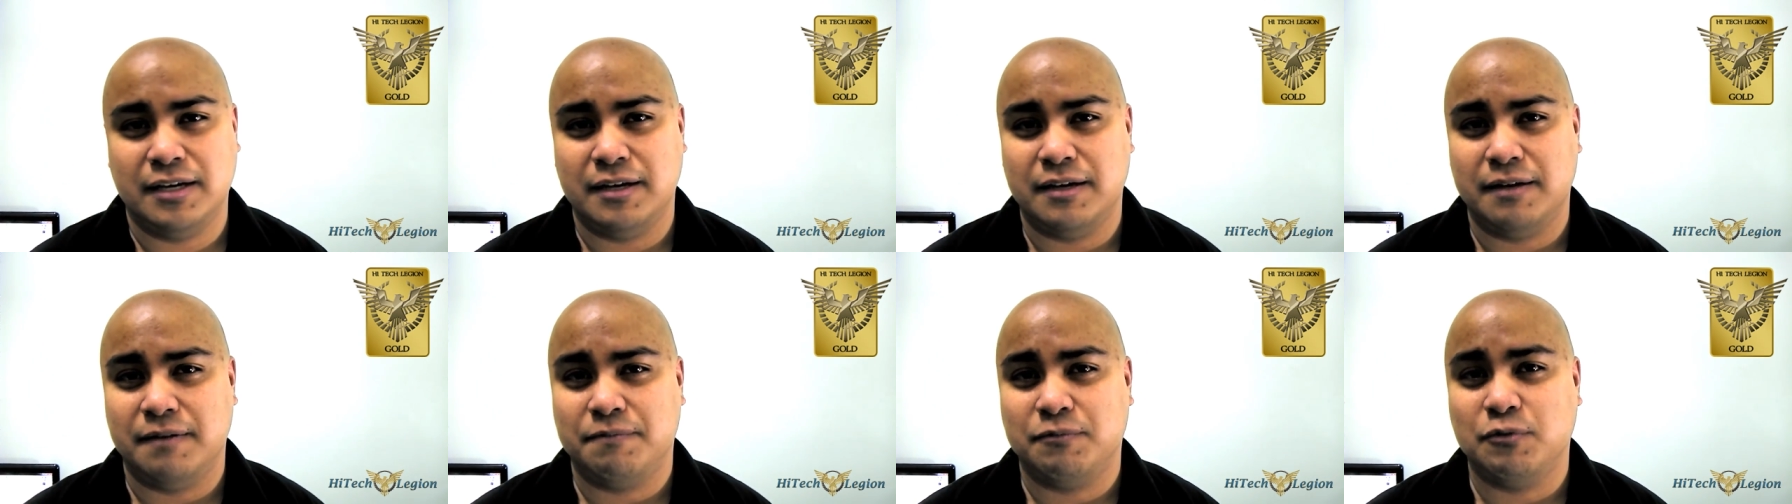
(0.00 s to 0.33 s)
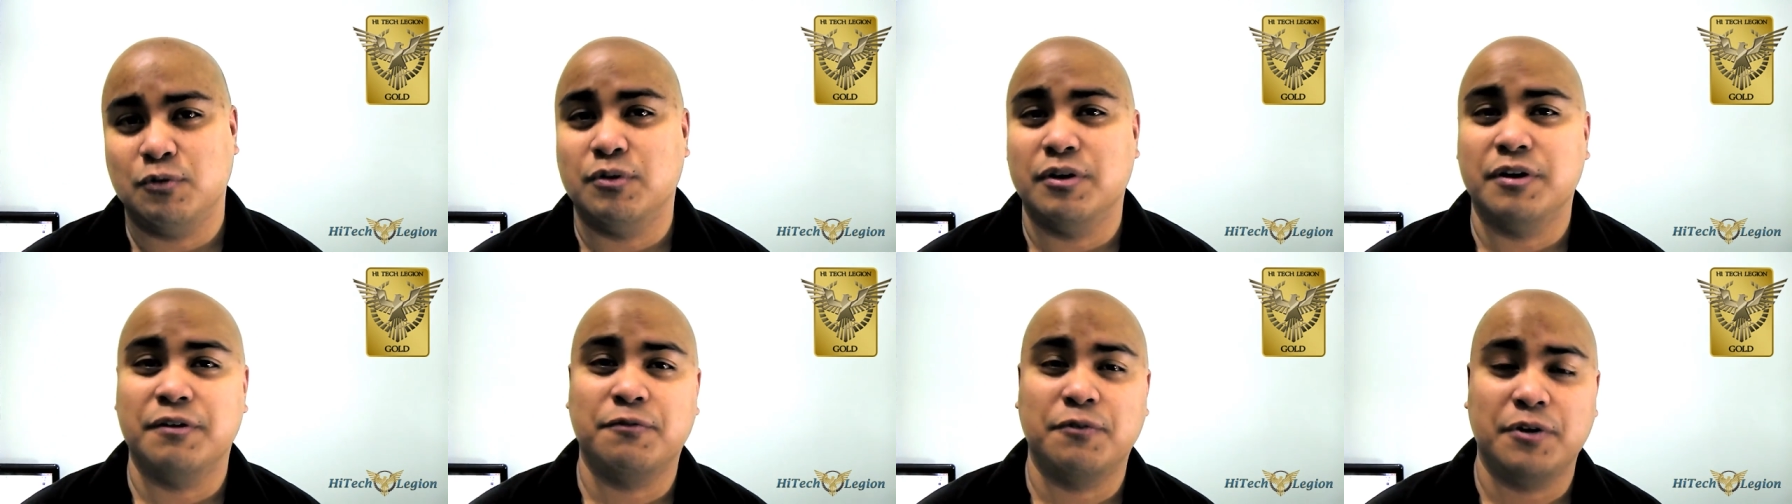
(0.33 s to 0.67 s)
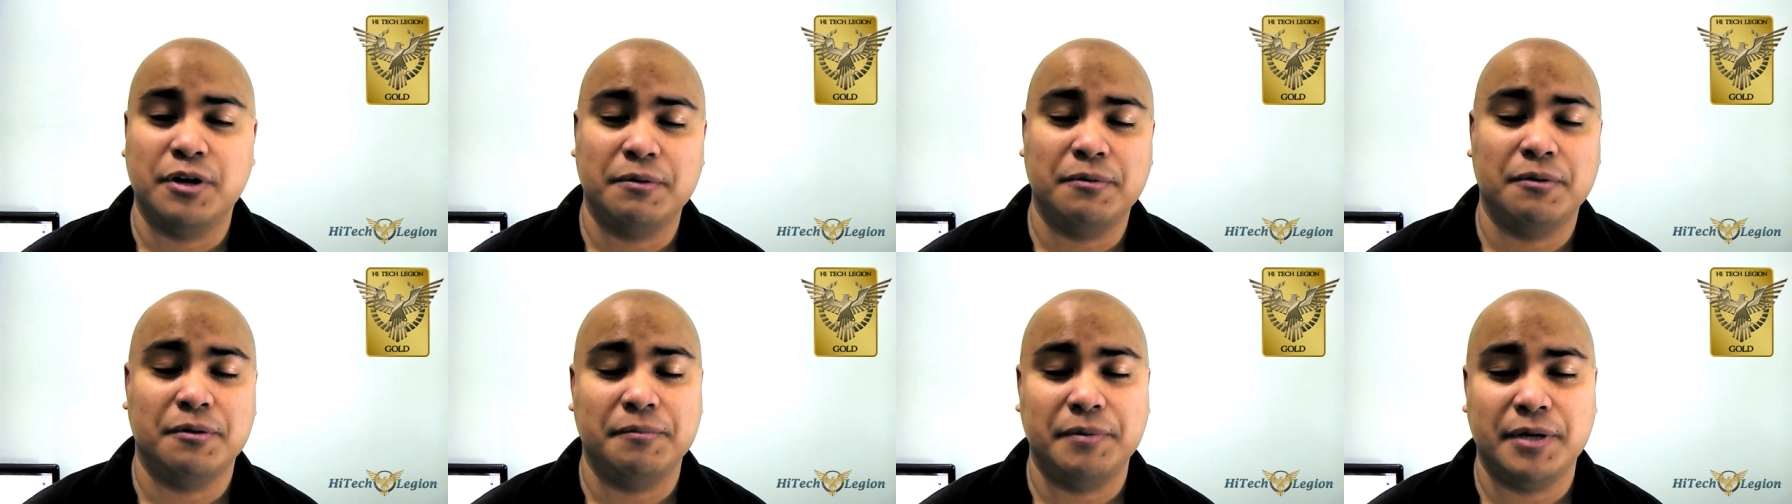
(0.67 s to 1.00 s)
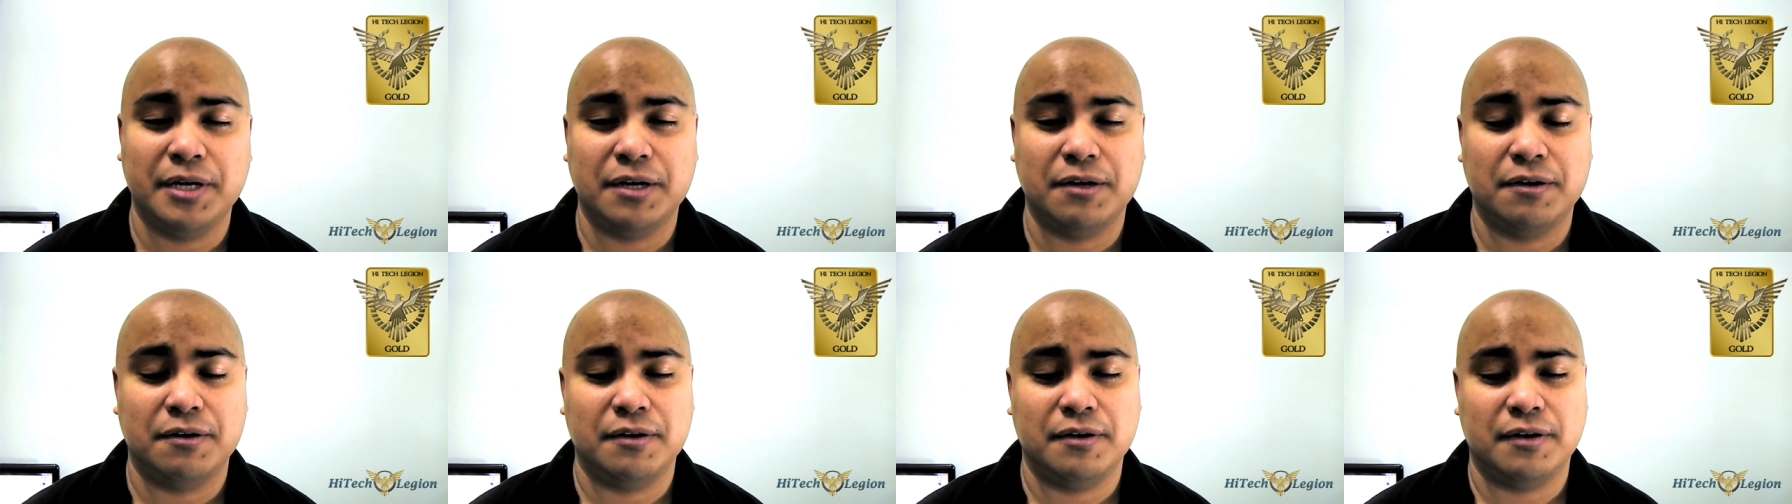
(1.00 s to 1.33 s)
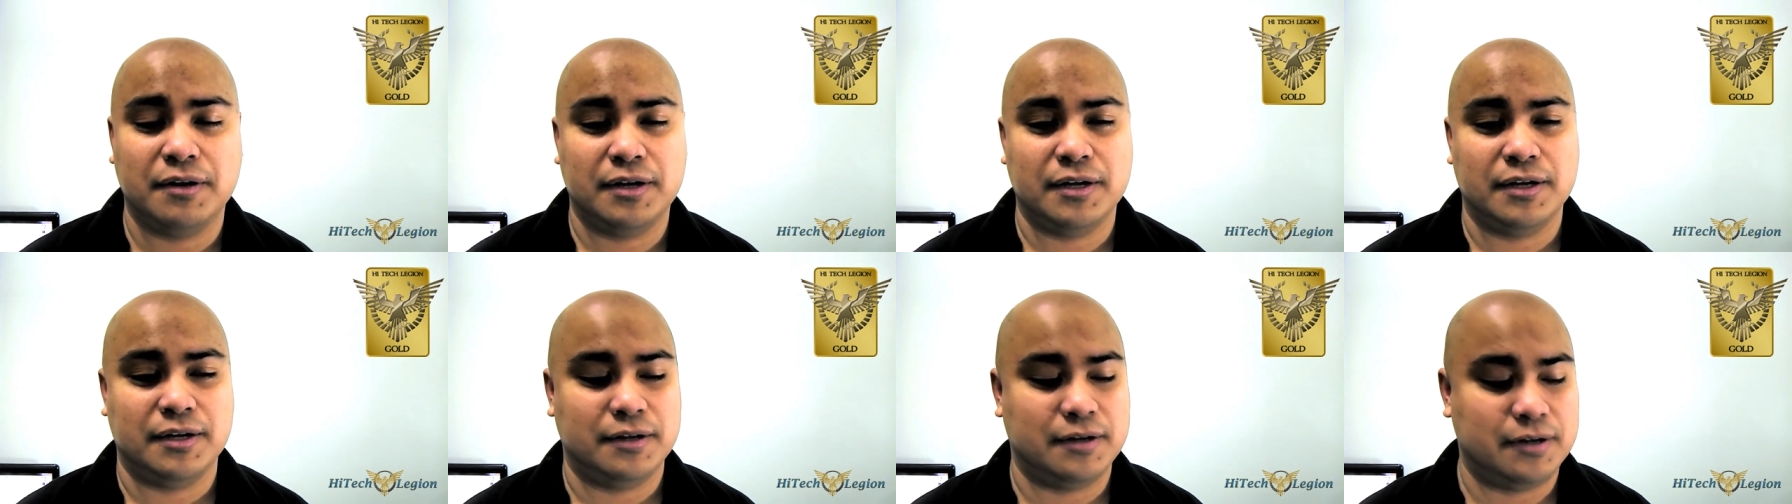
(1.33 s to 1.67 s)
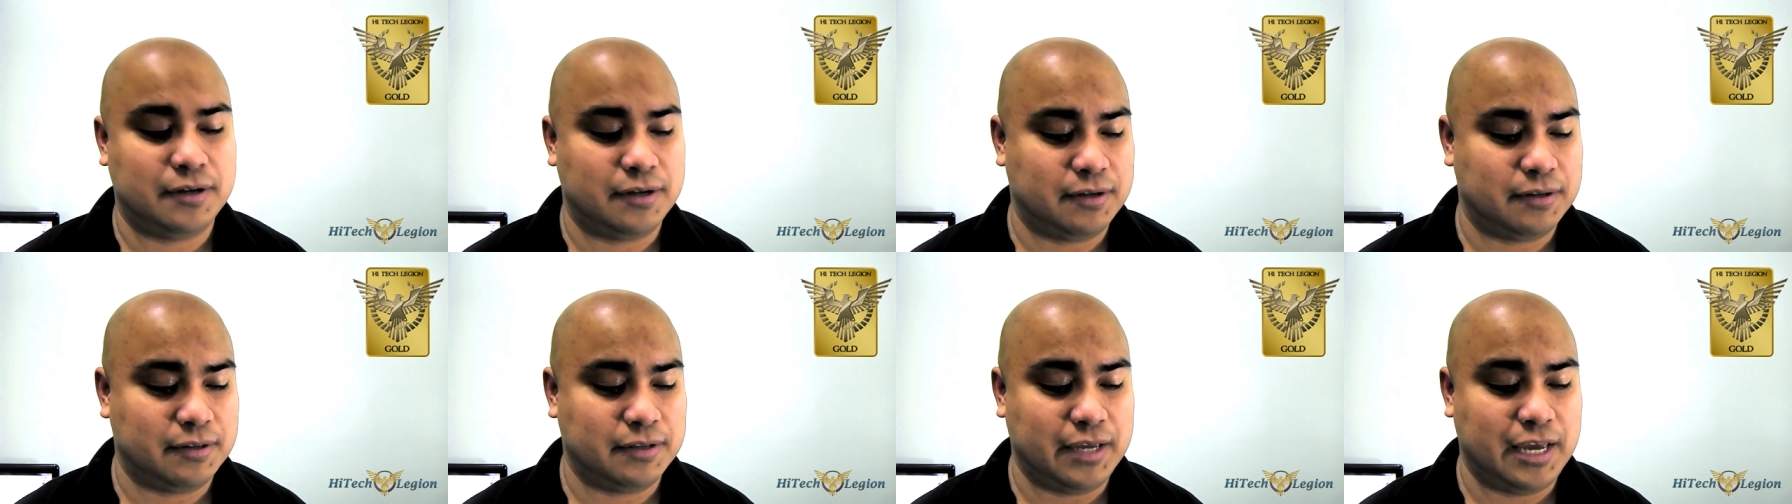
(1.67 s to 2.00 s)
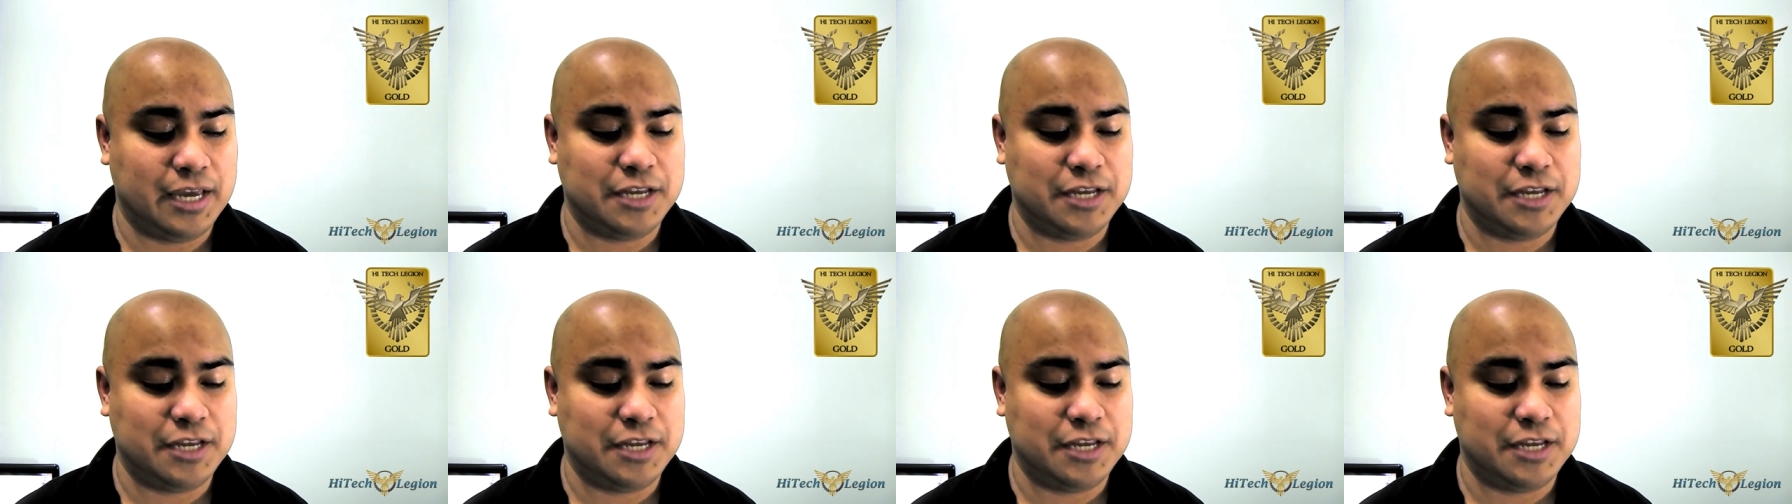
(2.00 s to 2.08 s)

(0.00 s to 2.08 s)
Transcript: uh, 240 millimeter uh,